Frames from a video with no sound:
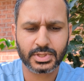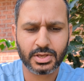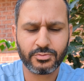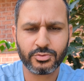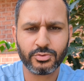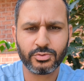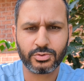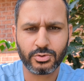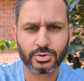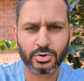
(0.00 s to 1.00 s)
If you
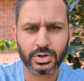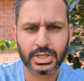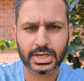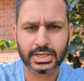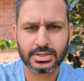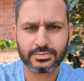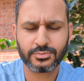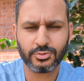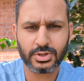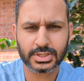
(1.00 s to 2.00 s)
look online,
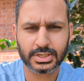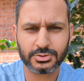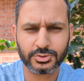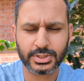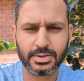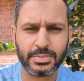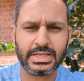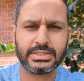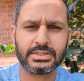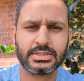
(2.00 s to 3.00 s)
full sun usually
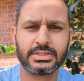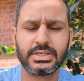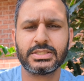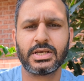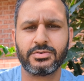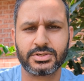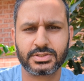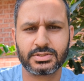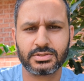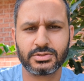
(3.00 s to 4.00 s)
means 6
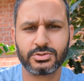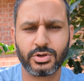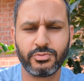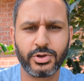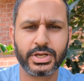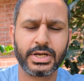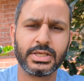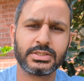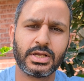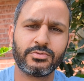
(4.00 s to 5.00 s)
hours. So if you are
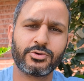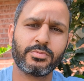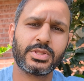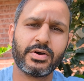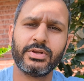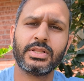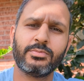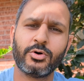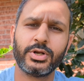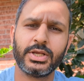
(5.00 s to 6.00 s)
getting sun from 7 in the
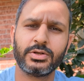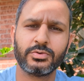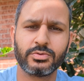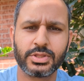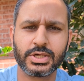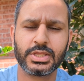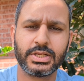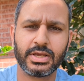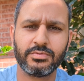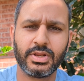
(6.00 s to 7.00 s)
morning to 6 in
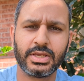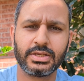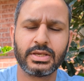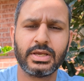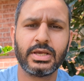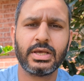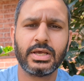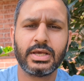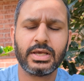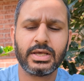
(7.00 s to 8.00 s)
the evening,
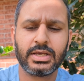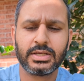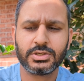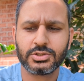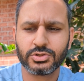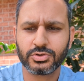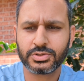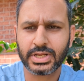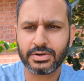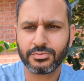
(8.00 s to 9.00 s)

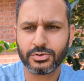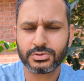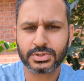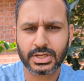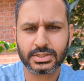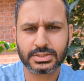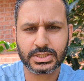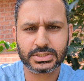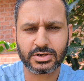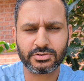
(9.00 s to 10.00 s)
should that full sun
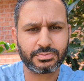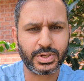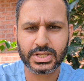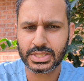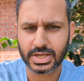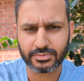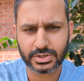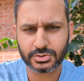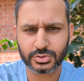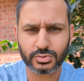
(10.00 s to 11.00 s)
6 hours mean
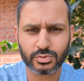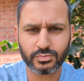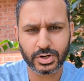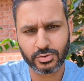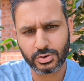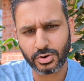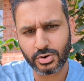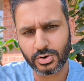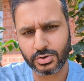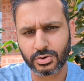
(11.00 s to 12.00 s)
7 to 1
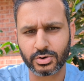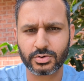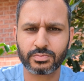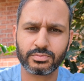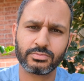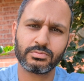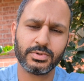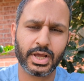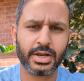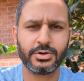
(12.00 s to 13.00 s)
o'clock or
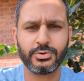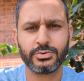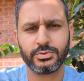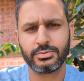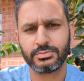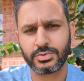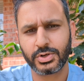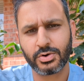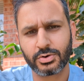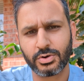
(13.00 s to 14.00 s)
9 to
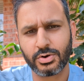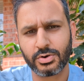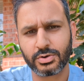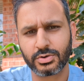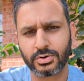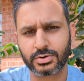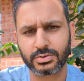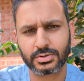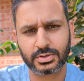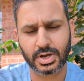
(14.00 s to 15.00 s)
3 o'clock or
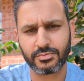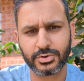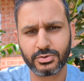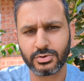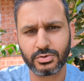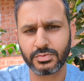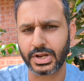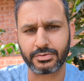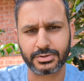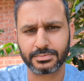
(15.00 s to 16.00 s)
afternoon,
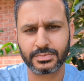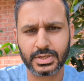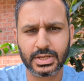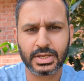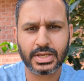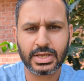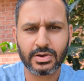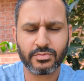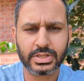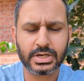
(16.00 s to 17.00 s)
whatever?
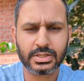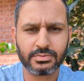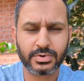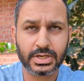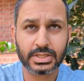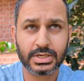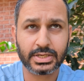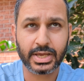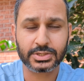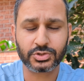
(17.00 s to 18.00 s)
What does it
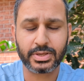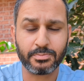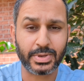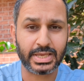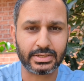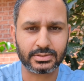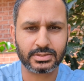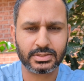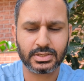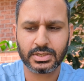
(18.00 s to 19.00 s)
actually mean?
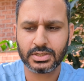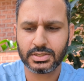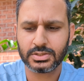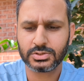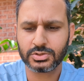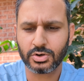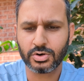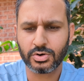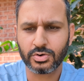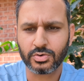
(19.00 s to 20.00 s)

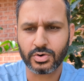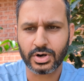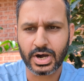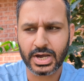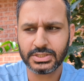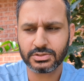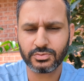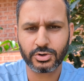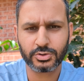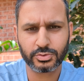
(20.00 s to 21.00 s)
So I just
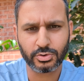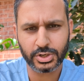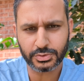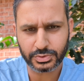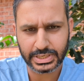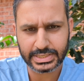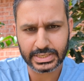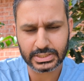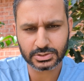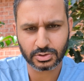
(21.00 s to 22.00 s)
want to go into
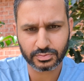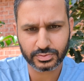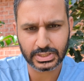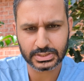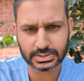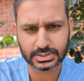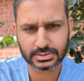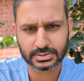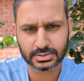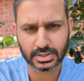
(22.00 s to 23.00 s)
details of
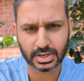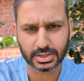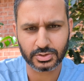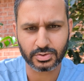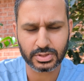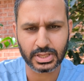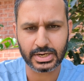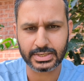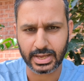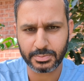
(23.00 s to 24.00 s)
these
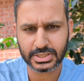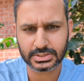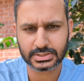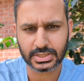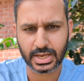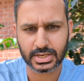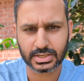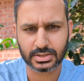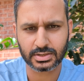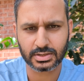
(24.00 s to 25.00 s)
sun timings,
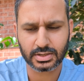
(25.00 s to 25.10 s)
and